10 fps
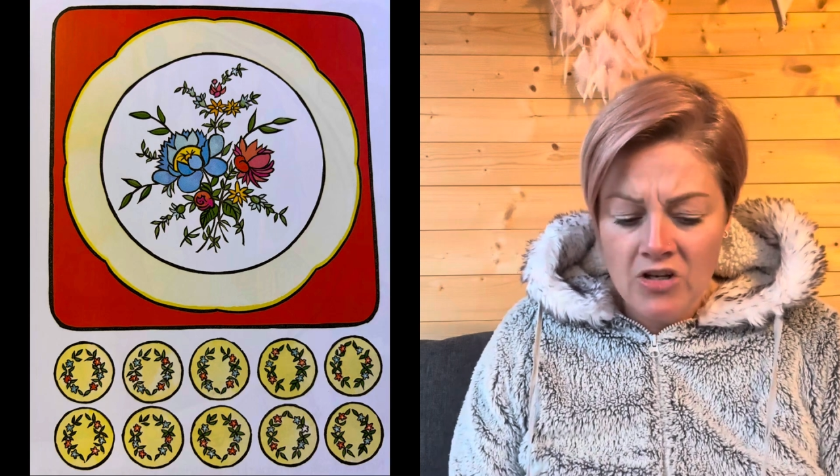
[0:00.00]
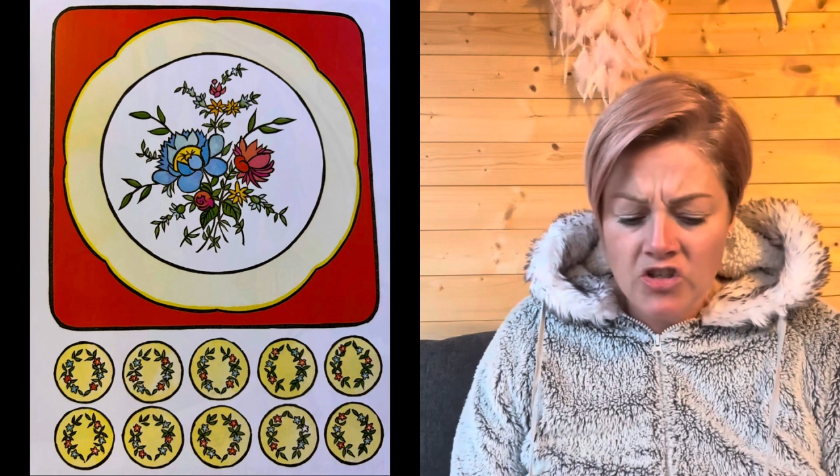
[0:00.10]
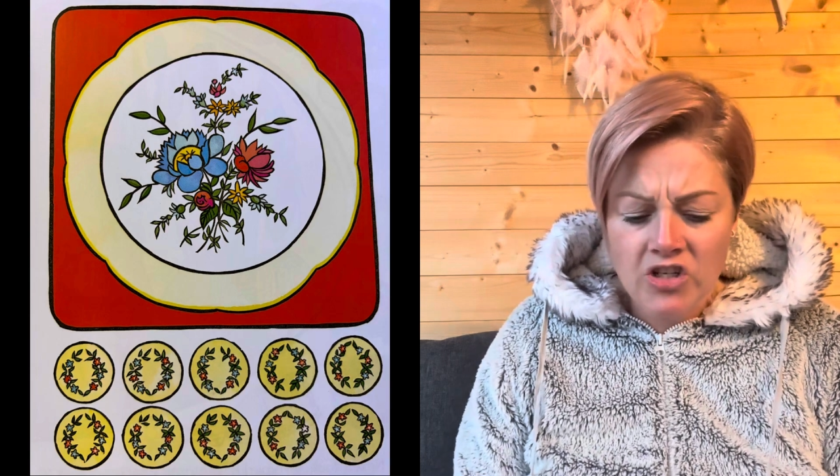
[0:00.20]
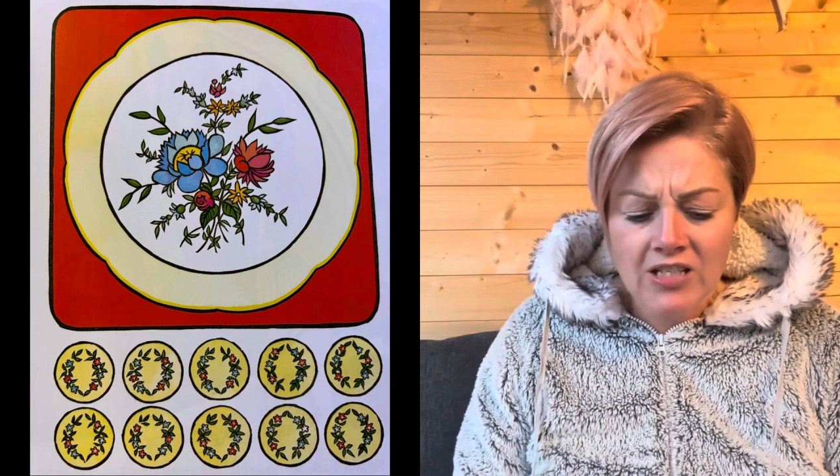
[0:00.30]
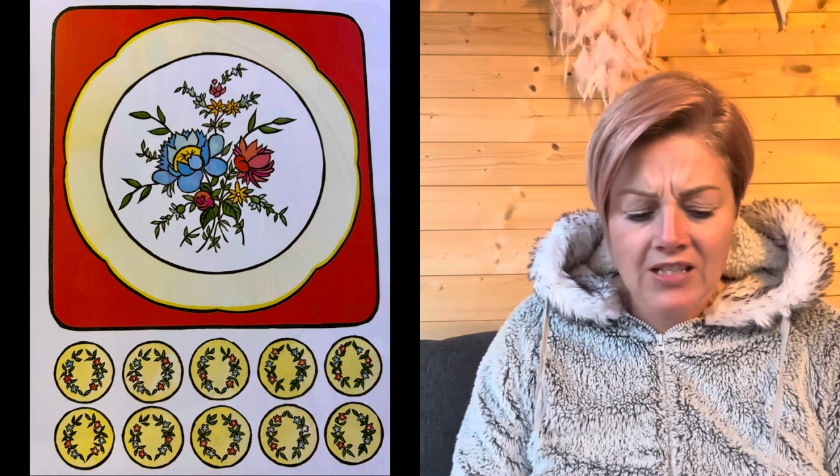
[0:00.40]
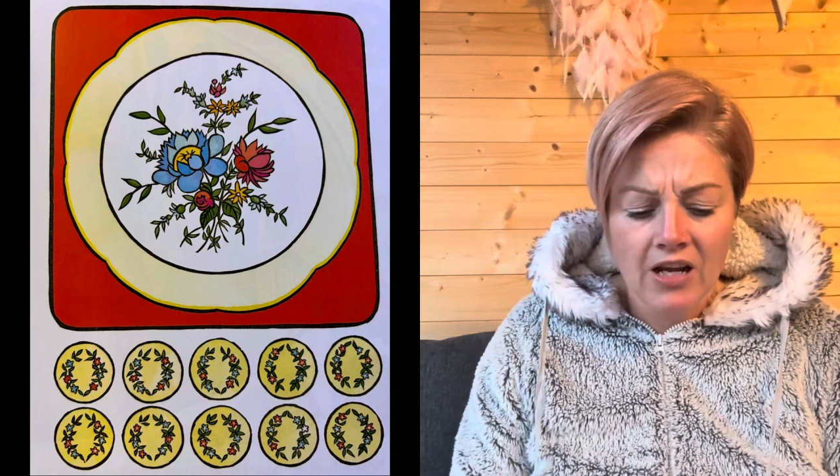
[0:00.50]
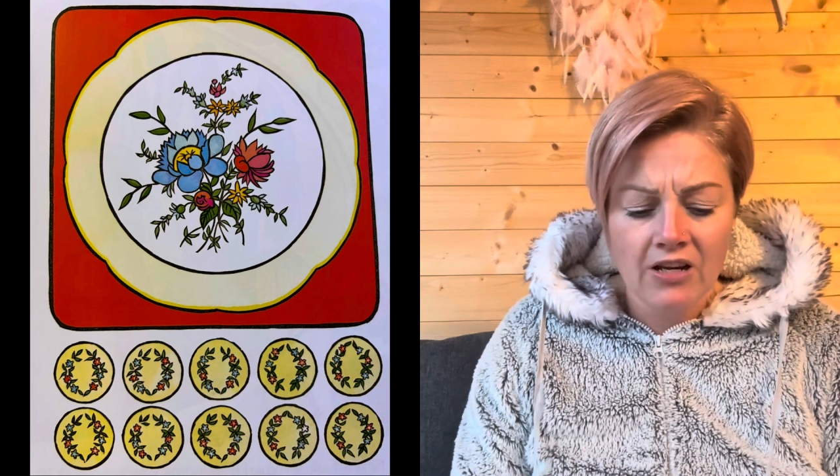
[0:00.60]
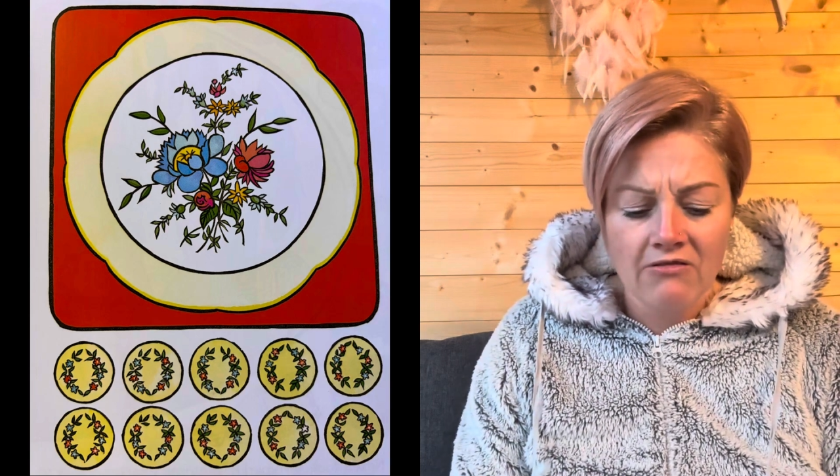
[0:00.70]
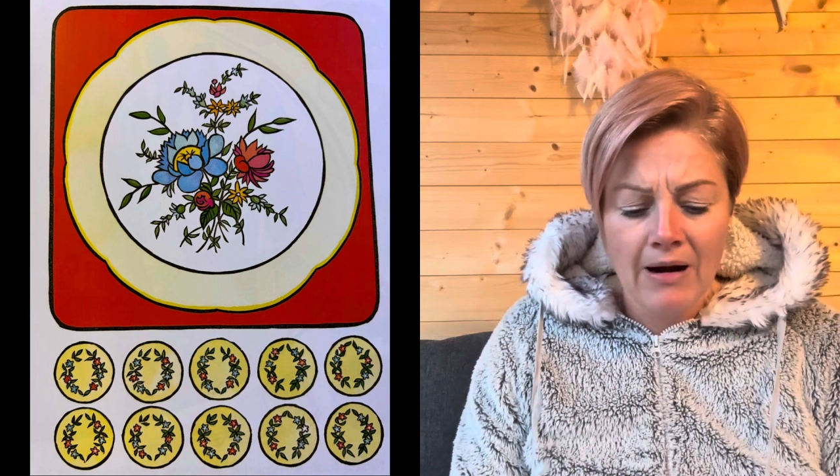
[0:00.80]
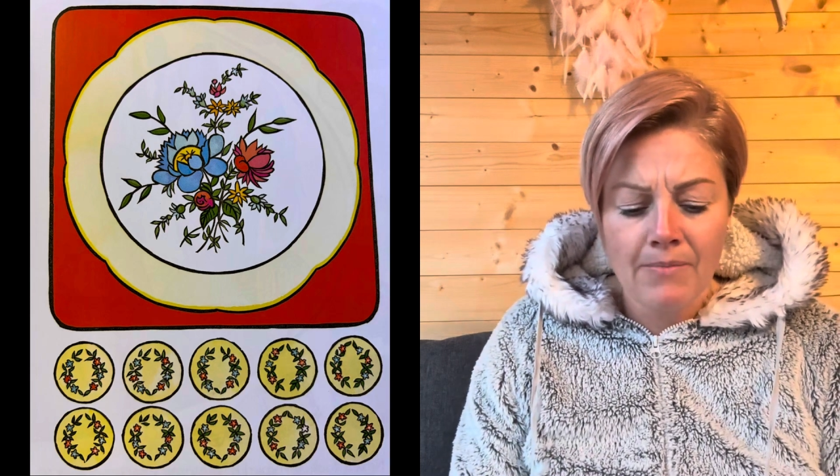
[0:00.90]
just like
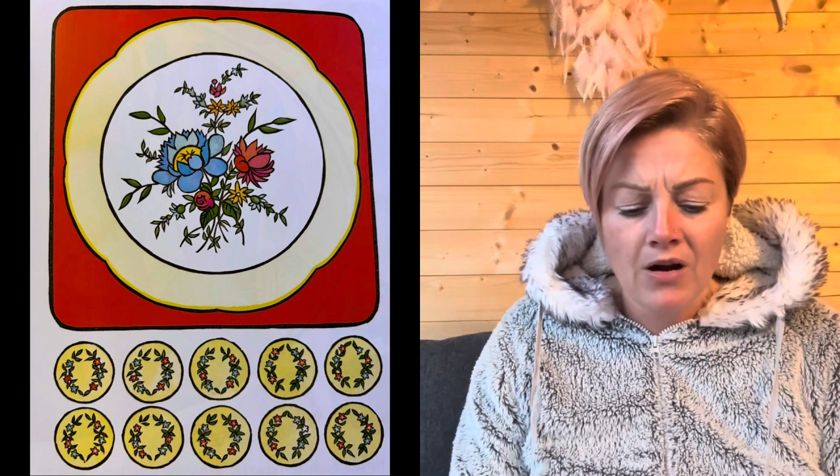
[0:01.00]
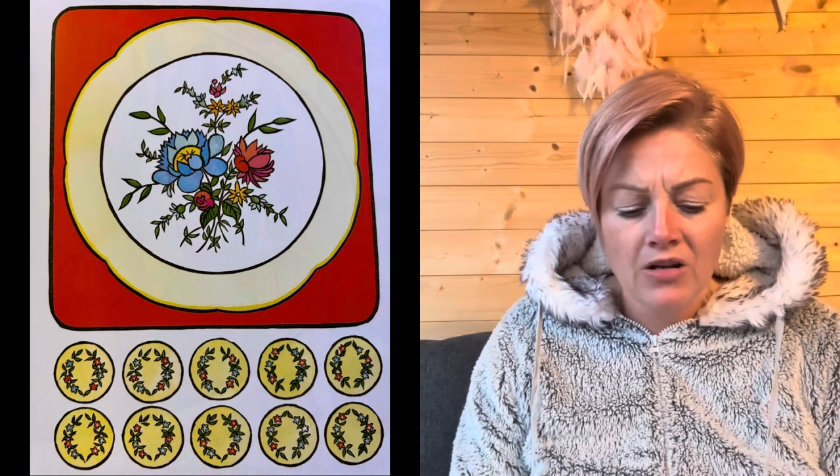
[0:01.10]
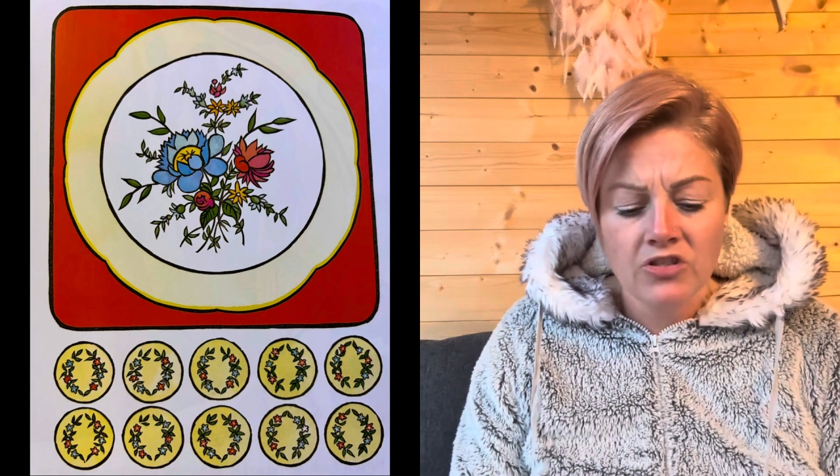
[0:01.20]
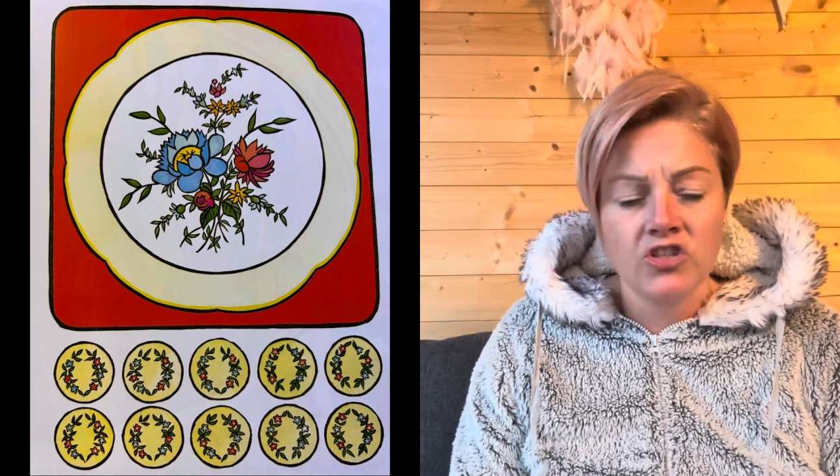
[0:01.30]
Grandma's